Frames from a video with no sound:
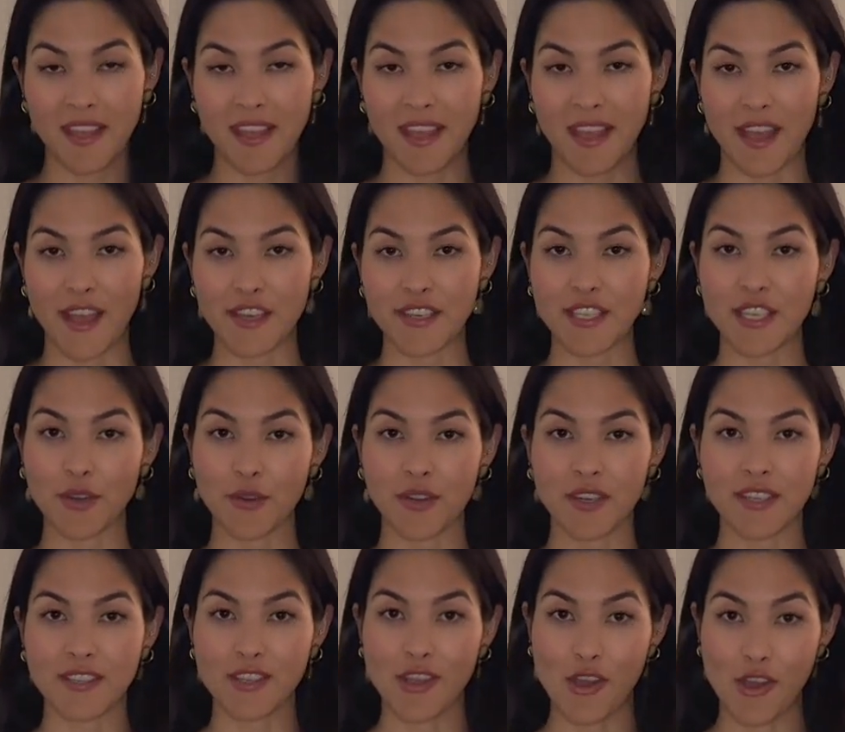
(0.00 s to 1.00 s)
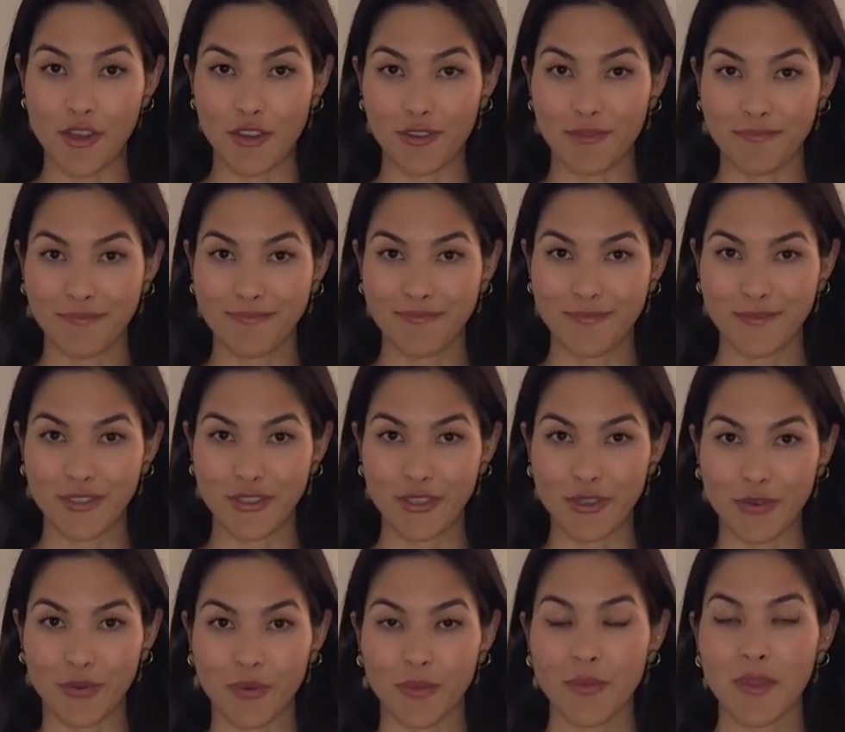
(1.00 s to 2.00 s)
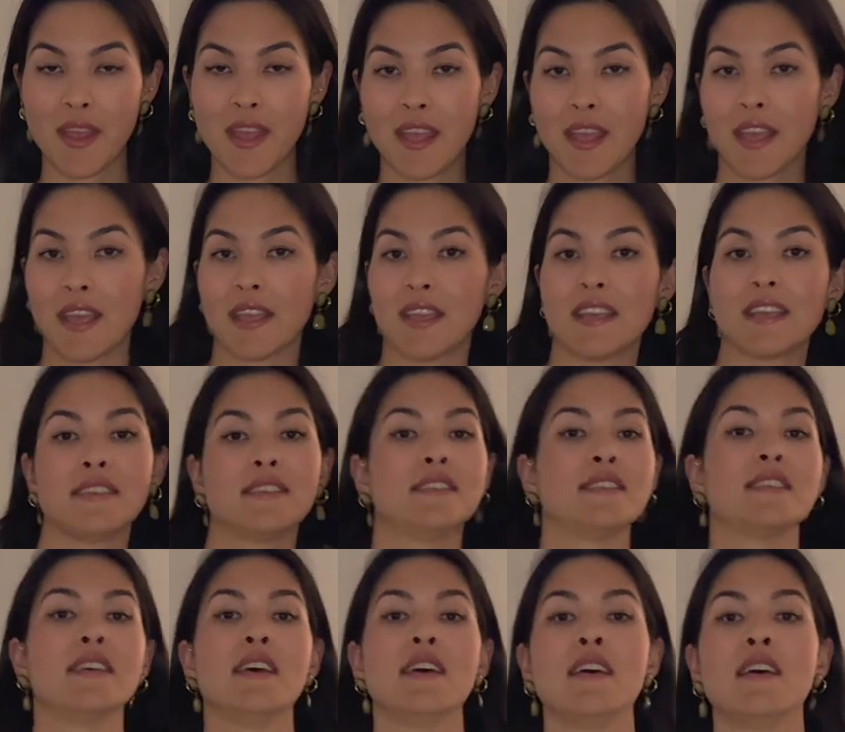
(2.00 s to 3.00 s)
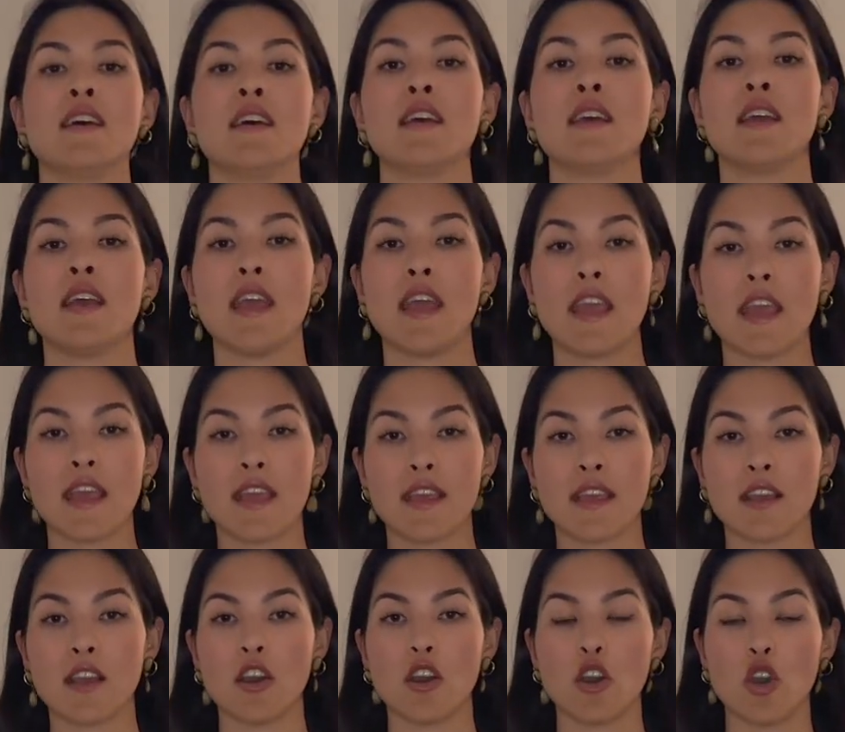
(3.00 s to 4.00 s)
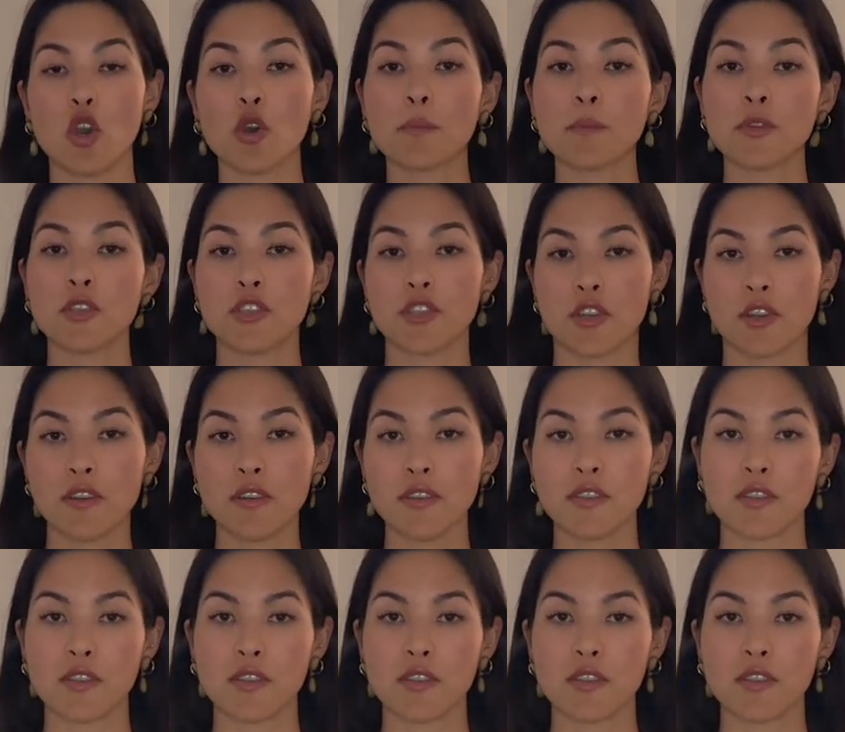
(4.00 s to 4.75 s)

And here it is on. So it is a open shirt.